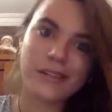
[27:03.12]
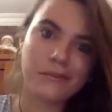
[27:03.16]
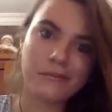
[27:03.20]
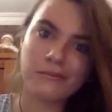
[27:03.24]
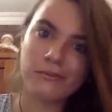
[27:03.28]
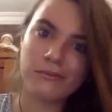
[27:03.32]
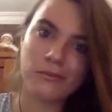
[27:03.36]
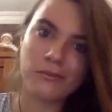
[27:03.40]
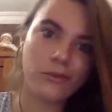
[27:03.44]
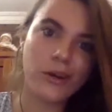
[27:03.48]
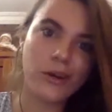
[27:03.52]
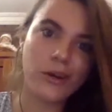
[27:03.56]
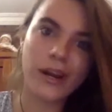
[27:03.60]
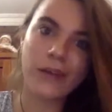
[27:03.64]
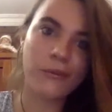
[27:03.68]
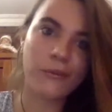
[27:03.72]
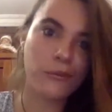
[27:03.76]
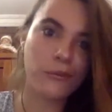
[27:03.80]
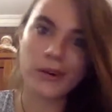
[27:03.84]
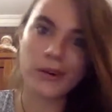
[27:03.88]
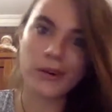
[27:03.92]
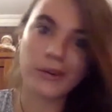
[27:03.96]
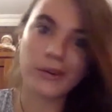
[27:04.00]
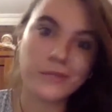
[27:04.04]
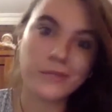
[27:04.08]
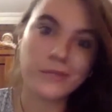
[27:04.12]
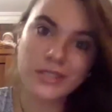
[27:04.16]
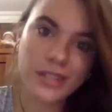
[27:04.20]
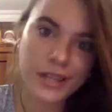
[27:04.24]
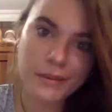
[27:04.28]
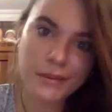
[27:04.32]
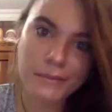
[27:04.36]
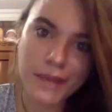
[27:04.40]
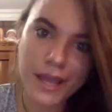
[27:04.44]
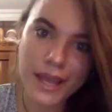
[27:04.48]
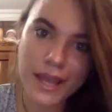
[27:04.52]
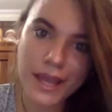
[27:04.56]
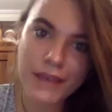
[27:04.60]
what it was going to
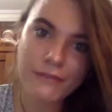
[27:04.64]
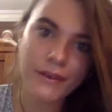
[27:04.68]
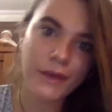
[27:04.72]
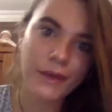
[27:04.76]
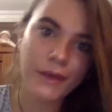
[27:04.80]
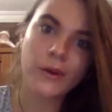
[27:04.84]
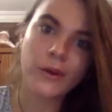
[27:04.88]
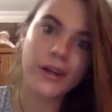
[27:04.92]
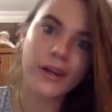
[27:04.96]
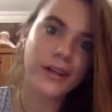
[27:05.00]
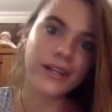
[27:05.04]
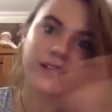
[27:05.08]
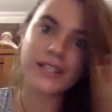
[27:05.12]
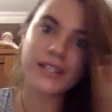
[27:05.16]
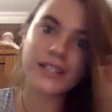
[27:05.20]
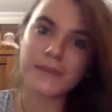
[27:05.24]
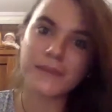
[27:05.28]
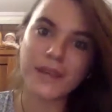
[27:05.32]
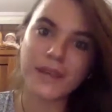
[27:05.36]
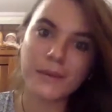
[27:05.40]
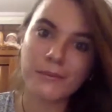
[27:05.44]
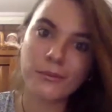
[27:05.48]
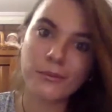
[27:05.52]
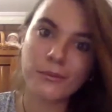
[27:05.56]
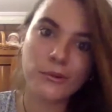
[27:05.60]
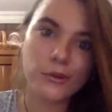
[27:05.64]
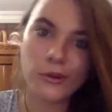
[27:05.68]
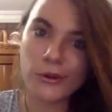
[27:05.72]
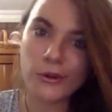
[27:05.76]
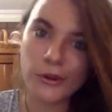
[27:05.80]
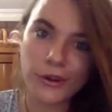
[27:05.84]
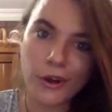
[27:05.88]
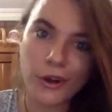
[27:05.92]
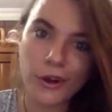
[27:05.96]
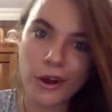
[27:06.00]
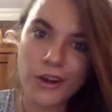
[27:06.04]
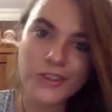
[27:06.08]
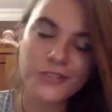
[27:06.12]
be, if I wanted it to be a book or
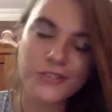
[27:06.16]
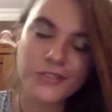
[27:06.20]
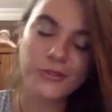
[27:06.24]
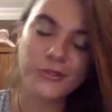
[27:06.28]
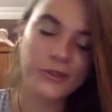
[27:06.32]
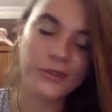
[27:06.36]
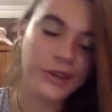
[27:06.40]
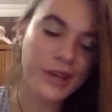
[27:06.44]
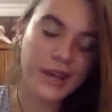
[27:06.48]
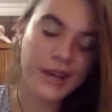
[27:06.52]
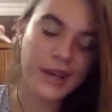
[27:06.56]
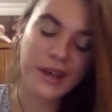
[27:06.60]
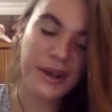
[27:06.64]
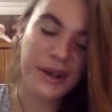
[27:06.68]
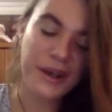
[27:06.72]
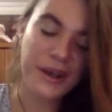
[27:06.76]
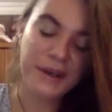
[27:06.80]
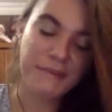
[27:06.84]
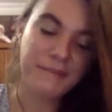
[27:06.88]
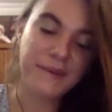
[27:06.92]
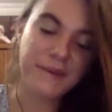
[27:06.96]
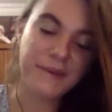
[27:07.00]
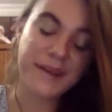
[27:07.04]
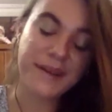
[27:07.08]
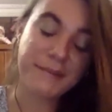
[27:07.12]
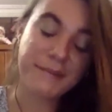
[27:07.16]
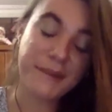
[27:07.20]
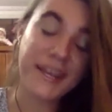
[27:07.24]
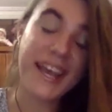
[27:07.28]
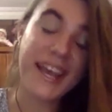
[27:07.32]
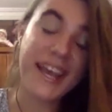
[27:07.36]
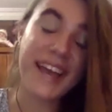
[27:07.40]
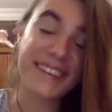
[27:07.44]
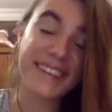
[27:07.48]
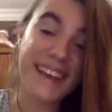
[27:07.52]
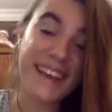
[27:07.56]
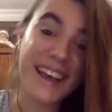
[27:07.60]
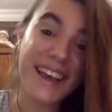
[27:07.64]
not. But
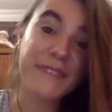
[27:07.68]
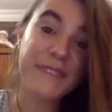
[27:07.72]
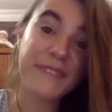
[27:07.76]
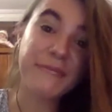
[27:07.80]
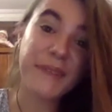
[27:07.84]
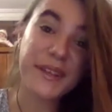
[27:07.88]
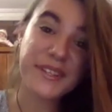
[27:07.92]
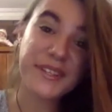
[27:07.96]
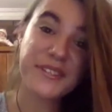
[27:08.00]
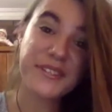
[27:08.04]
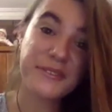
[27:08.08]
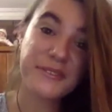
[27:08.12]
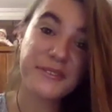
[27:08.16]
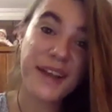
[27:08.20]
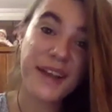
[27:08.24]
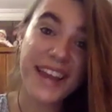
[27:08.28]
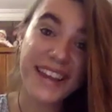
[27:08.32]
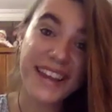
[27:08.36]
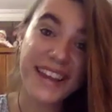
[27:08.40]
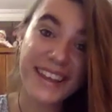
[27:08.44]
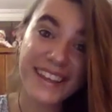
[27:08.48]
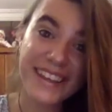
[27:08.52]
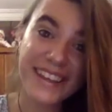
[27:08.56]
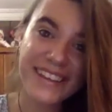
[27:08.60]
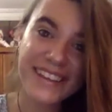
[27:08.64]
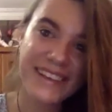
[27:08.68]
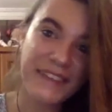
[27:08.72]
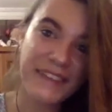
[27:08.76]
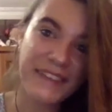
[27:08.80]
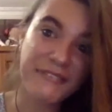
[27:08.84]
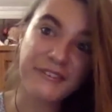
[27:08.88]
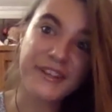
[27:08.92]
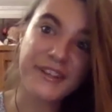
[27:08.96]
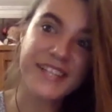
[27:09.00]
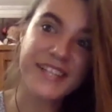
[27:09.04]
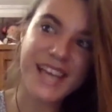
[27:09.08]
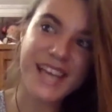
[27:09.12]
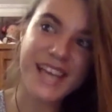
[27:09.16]
yeah, 9 months writing it
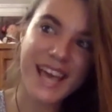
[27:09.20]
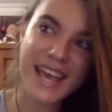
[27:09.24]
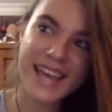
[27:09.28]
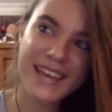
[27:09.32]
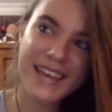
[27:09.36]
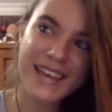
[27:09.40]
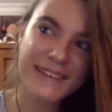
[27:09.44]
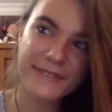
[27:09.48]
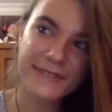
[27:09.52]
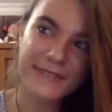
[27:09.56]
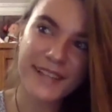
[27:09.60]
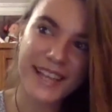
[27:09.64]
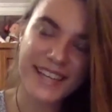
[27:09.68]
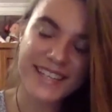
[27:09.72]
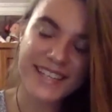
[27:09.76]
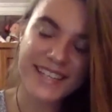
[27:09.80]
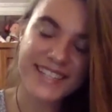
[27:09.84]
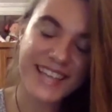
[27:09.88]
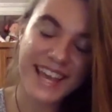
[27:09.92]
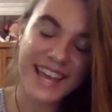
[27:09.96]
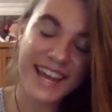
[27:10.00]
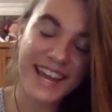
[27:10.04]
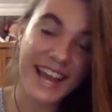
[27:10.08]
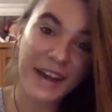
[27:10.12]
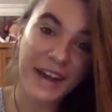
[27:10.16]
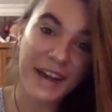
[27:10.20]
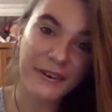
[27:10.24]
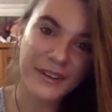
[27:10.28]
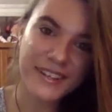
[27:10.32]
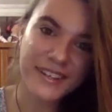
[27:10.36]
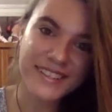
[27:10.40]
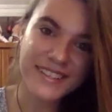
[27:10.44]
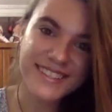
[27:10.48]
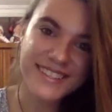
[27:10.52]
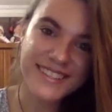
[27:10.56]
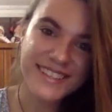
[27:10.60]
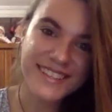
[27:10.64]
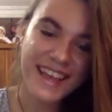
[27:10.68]
every day for like 10
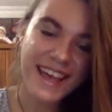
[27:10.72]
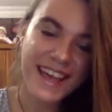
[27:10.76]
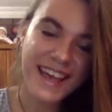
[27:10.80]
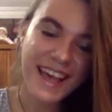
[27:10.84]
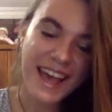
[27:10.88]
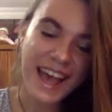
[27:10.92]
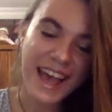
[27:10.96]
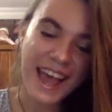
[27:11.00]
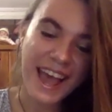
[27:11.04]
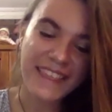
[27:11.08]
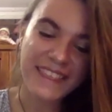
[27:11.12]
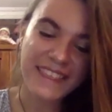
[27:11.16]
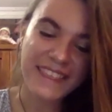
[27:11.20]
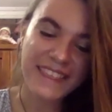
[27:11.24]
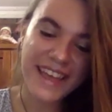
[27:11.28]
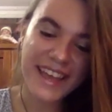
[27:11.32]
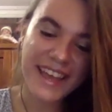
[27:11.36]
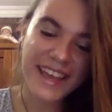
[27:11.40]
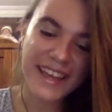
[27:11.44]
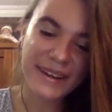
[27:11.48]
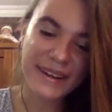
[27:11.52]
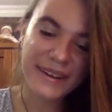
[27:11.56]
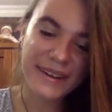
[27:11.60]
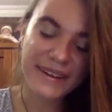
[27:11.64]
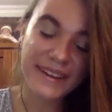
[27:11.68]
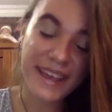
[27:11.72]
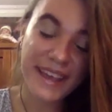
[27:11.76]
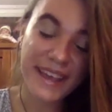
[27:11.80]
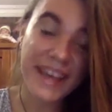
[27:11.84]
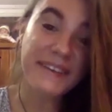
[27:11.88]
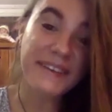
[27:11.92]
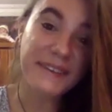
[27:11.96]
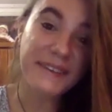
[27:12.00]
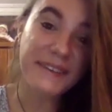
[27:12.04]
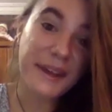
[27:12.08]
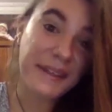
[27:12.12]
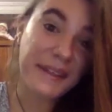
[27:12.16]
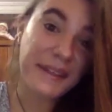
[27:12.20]
hours. And then, yeah,
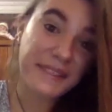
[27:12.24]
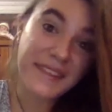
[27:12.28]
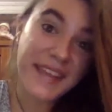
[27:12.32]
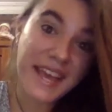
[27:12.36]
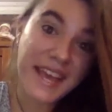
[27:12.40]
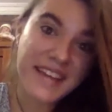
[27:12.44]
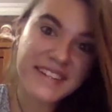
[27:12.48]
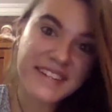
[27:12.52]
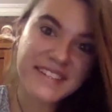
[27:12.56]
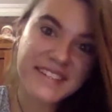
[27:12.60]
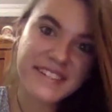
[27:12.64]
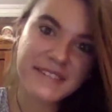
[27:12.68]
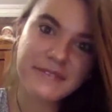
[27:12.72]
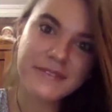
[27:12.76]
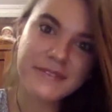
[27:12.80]
at the end, I